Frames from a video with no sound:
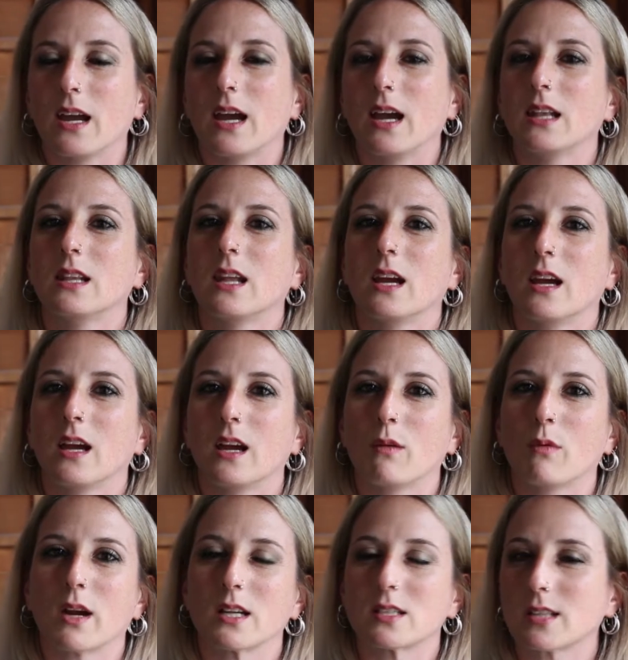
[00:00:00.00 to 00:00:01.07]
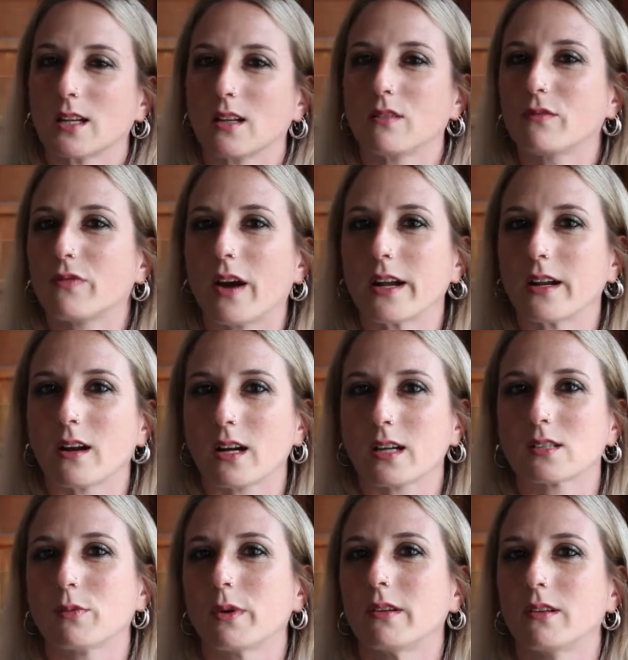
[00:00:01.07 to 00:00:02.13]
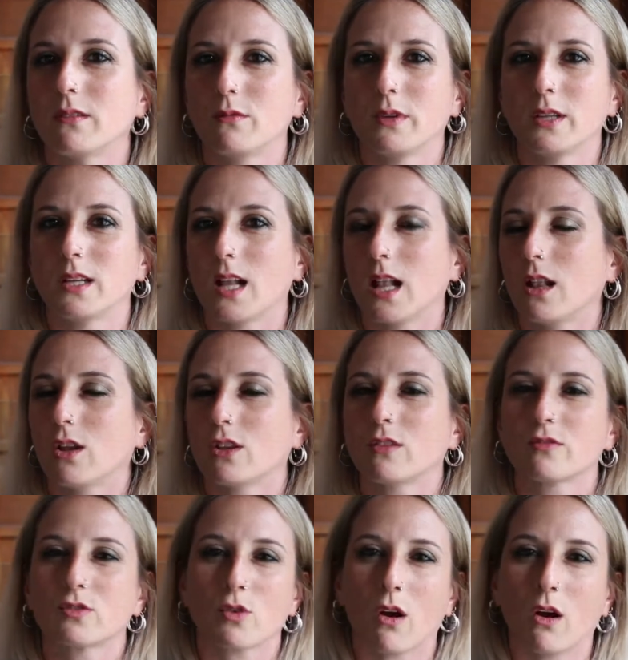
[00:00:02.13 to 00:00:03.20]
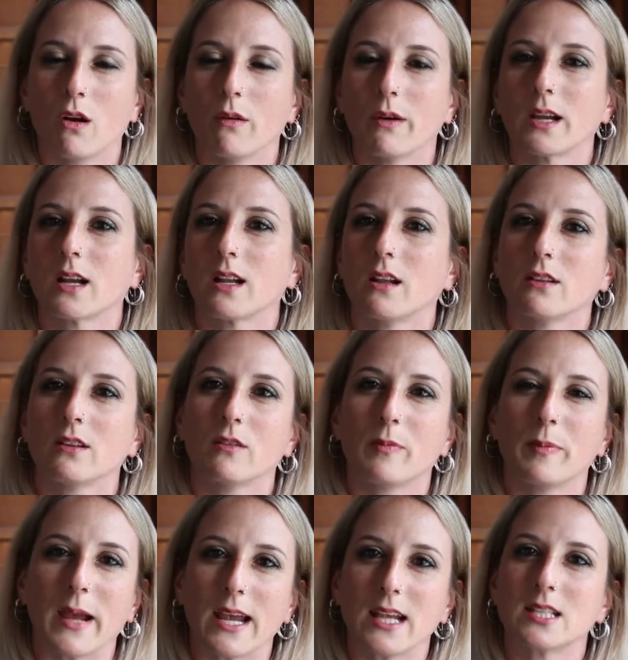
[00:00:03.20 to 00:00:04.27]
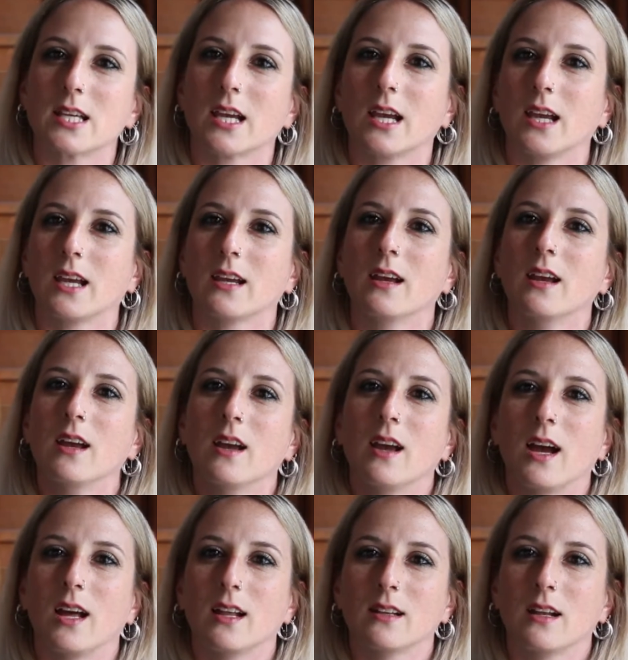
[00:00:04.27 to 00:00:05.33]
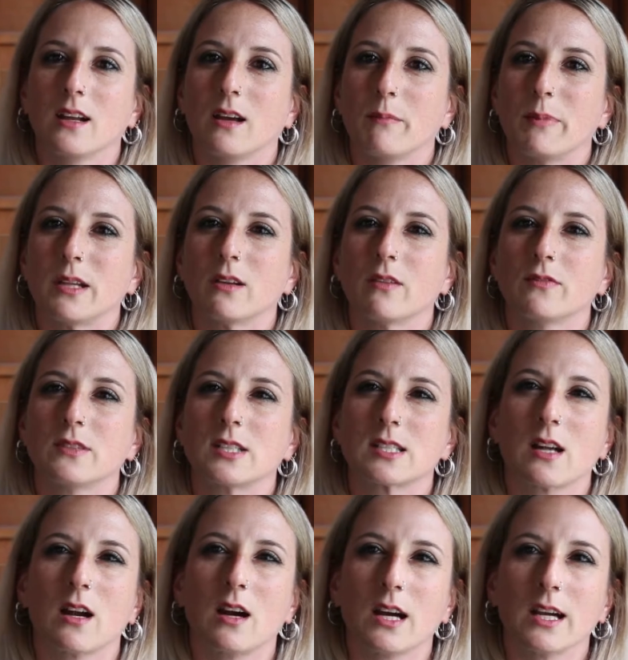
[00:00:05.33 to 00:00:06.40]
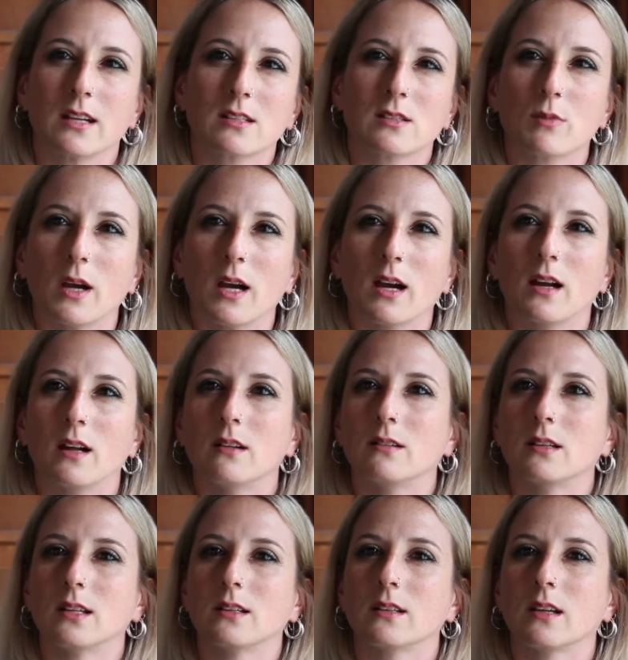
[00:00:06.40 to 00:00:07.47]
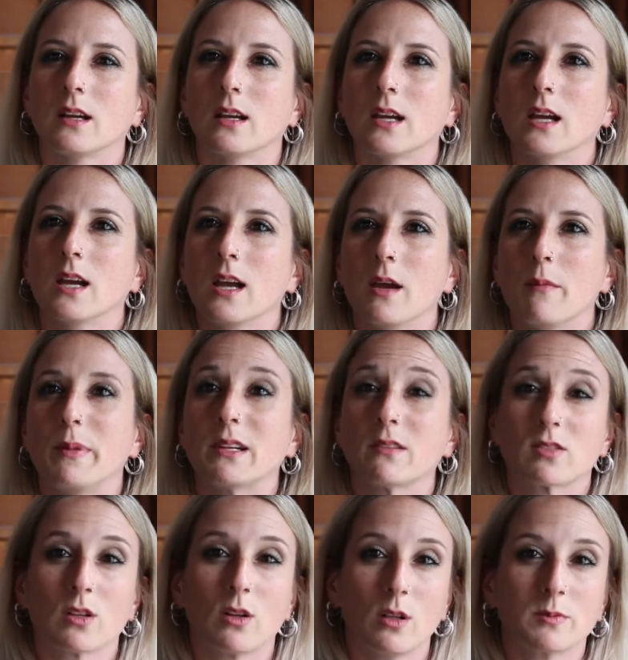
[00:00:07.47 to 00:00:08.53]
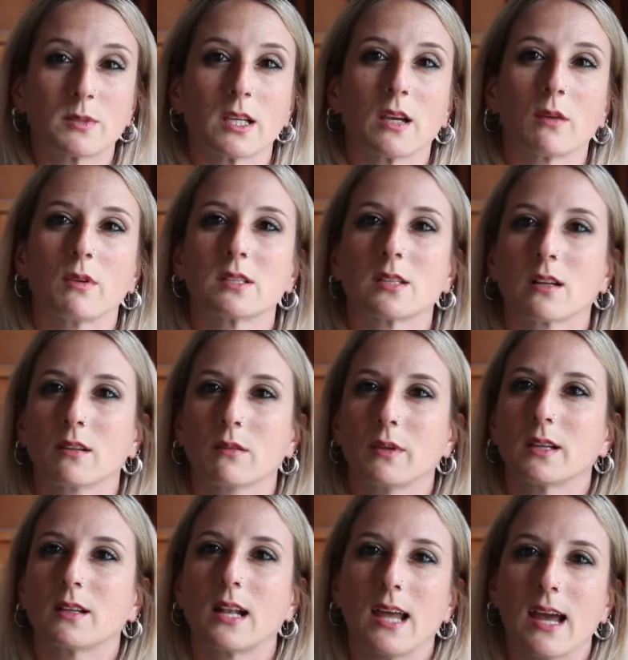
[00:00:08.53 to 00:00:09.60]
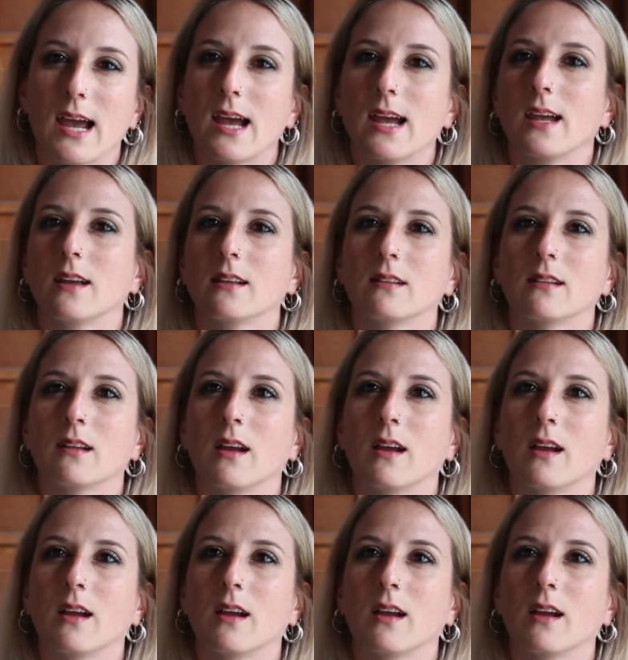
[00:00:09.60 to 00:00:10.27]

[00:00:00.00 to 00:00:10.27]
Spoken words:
and where I studied fine arts. We did a lot of drawing, a lot of painting, and a bit of design as well, and a bit of sculpting. We started with clay and